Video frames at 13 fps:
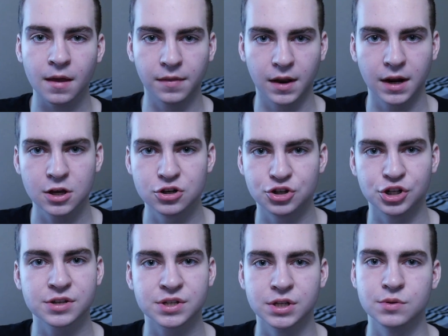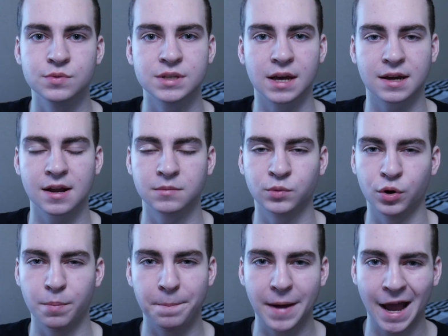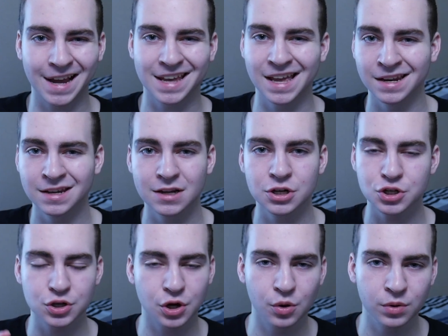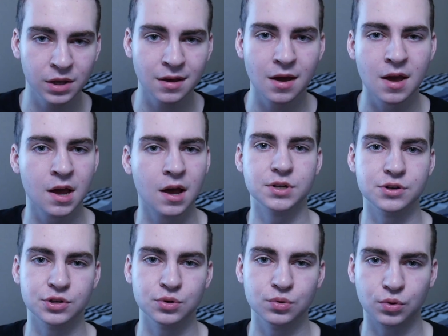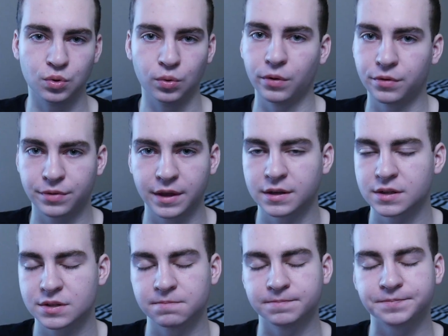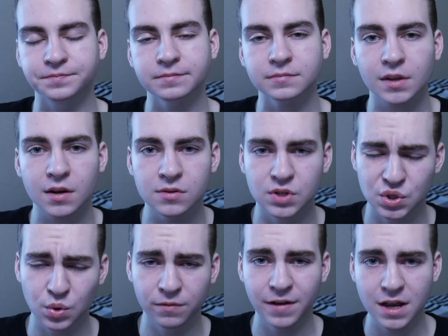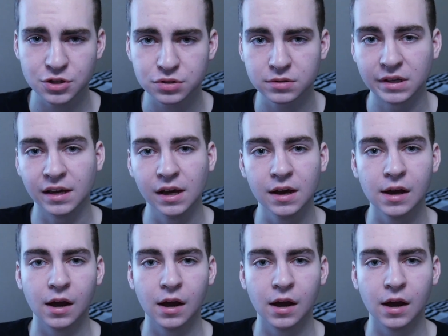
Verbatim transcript: that I could just use that kind of more back-end-ish coding to do cooler things. So eventually,